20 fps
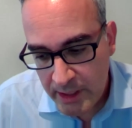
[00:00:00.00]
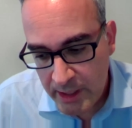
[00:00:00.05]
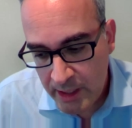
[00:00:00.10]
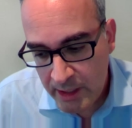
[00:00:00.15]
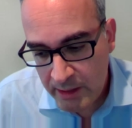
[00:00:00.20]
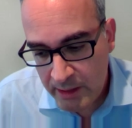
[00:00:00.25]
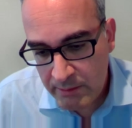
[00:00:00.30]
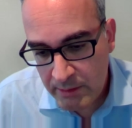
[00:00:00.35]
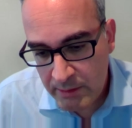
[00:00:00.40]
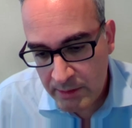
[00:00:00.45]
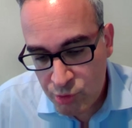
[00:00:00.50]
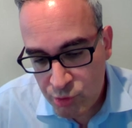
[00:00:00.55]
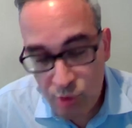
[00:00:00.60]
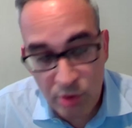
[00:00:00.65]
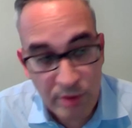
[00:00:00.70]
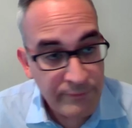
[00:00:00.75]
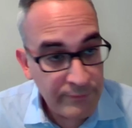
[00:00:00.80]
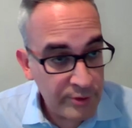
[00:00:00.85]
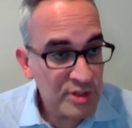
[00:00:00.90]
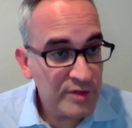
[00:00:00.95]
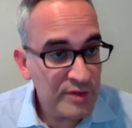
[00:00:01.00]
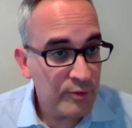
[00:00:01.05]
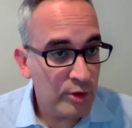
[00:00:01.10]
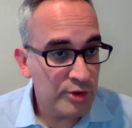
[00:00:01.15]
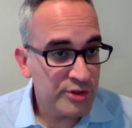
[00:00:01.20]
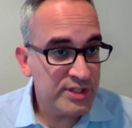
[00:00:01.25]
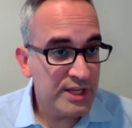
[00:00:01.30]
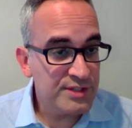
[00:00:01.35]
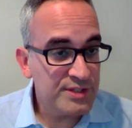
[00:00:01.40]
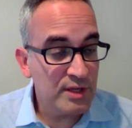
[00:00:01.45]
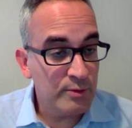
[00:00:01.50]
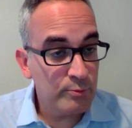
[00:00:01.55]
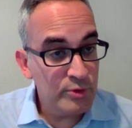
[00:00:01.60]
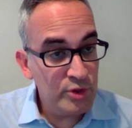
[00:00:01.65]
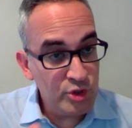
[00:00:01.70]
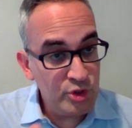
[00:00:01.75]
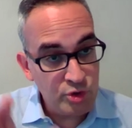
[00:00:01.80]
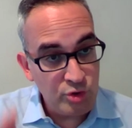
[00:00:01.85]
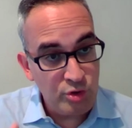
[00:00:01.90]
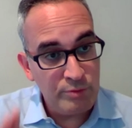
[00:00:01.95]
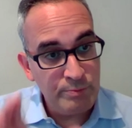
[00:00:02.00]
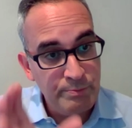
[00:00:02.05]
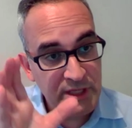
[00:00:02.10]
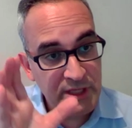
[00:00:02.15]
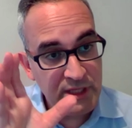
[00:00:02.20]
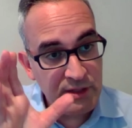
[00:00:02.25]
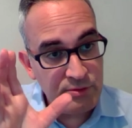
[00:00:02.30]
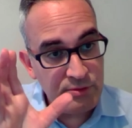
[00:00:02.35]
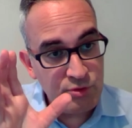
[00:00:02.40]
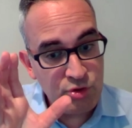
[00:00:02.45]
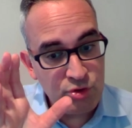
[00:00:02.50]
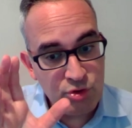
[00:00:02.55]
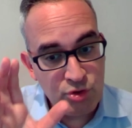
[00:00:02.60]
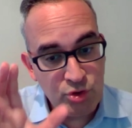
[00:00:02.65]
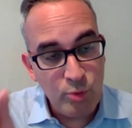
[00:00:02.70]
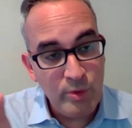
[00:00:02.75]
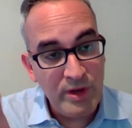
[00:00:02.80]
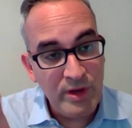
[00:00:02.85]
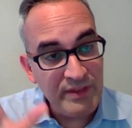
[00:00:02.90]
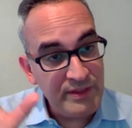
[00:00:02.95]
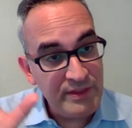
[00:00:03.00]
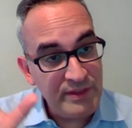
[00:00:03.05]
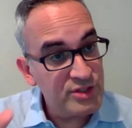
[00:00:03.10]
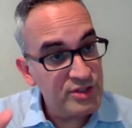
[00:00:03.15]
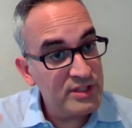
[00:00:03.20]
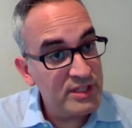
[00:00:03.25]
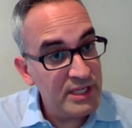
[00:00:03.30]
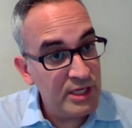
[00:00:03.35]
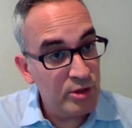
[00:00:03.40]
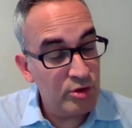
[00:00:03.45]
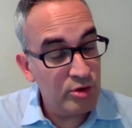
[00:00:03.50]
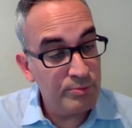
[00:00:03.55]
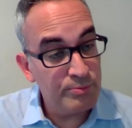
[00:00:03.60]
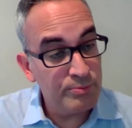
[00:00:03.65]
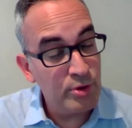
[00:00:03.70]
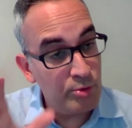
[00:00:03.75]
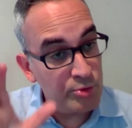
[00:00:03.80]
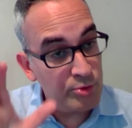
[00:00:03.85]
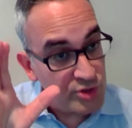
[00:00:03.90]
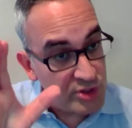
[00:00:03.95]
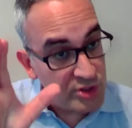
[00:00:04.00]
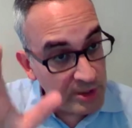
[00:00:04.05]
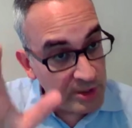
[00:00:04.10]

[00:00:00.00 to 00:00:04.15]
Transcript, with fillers: it sort of first of all says that we should be doing this tiered approach: